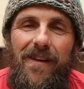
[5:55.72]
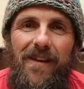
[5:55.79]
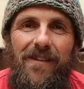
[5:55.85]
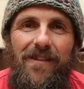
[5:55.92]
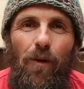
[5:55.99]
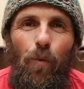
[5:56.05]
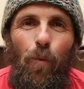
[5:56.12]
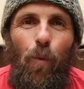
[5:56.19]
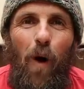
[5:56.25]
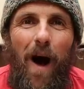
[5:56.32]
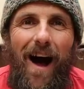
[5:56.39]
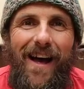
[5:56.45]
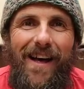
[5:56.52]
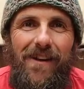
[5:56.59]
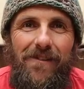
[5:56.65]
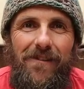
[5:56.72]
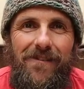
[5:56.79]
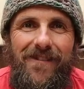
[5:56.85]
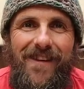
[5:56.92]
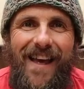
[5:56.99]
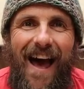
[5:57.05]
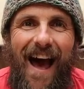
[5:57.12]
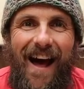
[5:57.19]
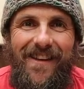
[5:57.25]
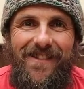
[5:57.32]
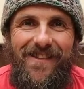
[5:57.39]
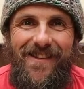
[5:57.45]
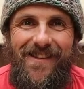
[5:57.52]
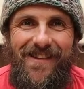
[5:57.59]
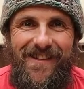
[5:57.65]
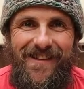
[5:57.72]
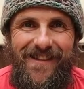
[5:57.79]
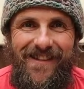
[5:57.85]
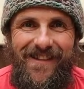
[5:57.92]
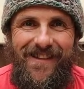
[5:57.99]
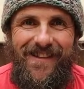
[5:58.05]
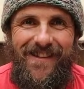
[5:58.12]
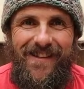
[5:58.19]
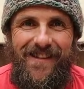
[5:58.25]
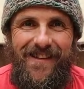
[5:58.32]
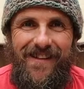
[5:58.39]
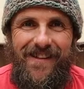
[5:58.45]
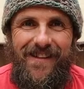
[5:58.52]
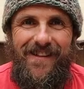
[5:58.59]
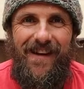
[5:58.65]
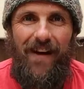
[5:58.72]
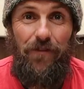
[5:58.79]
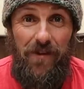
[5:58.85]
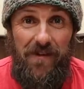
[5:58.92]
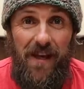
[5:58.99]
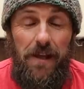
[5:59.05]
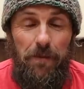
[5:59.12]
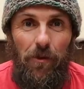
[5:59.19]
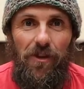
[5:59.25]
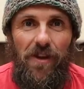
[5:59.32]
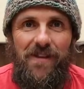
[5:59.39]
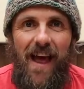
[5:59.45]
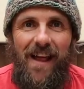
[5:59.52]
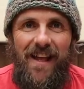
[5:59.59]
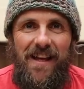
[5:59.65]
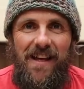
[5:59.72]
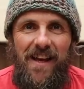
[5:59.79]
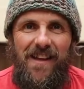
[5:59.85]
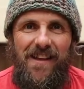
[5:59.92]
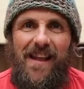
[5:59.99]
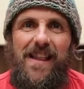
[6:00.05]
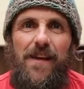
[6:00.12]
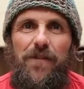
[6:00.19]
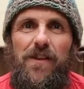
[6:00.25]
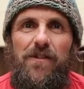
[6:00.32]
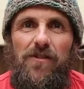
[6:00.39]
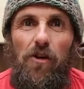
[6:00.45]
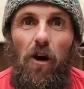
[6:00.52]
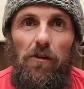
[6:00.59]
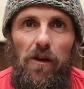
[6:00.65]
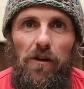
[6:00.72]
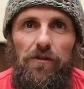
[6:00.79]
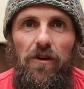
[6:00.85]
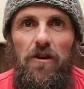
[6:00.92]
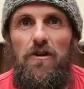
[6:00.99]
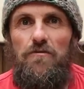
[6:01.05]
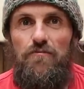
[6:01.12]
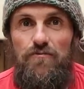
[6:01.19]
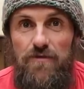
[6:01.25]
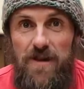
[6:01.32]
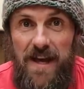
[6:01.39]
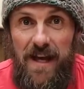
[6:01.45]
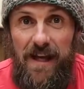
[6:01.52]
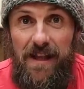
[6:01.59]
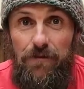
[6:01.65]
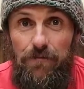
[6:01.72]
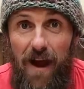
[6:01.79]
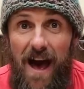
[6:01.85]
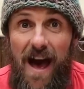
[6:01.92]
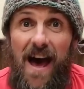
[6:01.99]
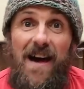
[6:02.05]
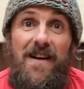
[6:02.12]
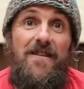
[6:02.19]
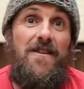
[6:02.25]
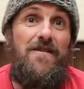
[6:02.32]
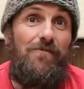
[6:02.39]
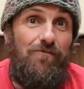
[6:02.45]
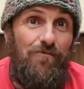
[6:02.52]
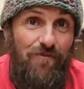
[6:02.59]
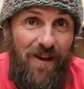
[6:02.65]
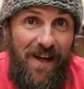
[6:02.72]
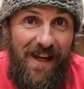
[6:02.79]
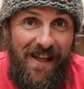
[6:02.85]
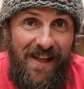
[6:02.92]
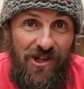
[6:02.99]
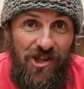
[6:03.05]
is a wild cat. Have you seen them on the telly? They live in Scotland, really rare, really